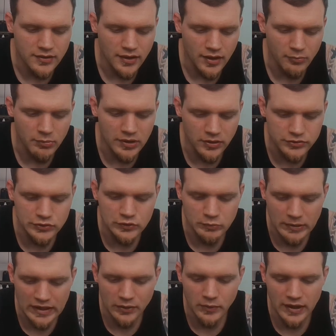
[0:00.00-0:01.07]
Beetlejuice,
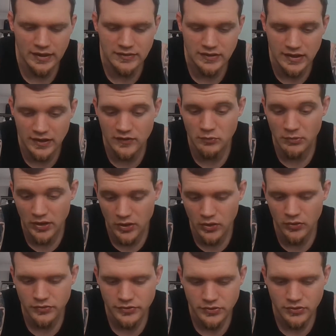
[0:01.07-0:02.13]
Pennywise,
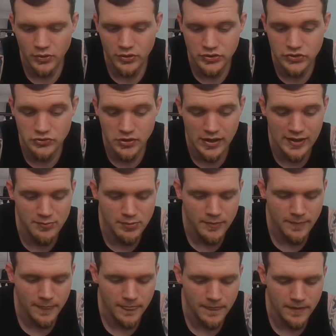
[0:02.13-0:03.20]
Gizmo, or Stripe,
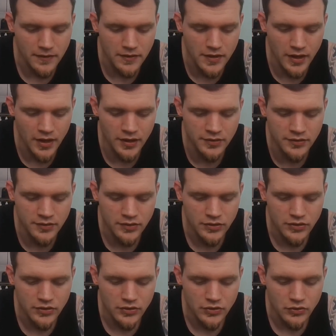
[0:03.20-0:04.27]
The Nun,
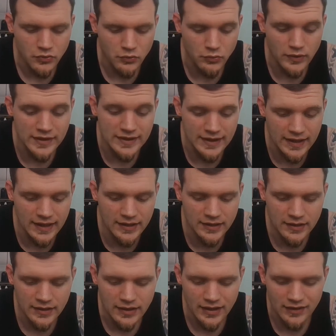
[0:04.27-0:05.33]
Regan,
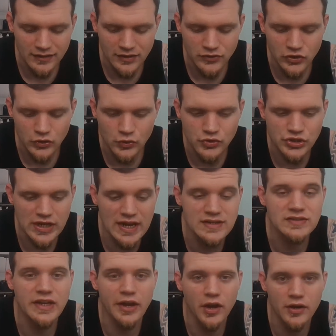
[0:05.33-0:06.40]
and then 2
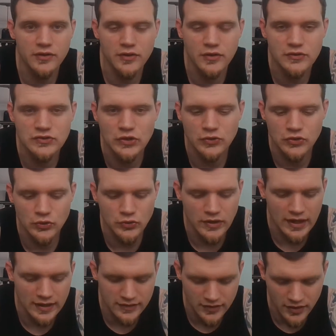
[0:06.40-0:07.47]
chase characters. So 2
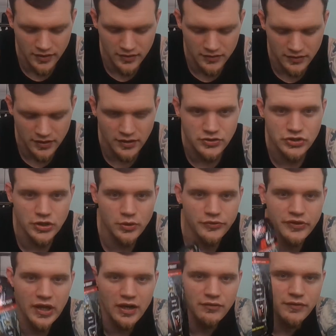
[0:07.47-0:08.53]
that are shows
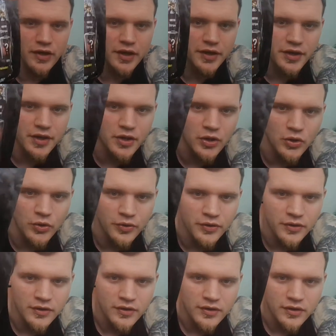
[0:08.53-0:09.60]
kind of unknown
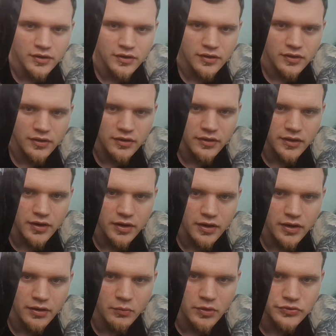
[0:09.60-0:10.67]
there
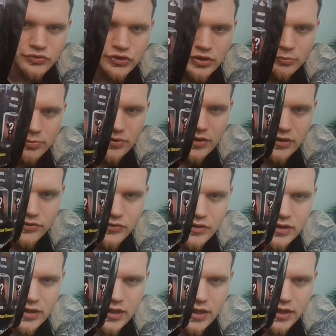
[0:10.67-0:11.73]
on what you could potentially
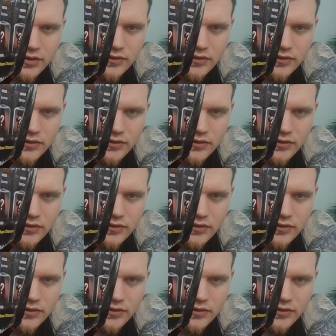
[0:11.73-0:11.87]
get.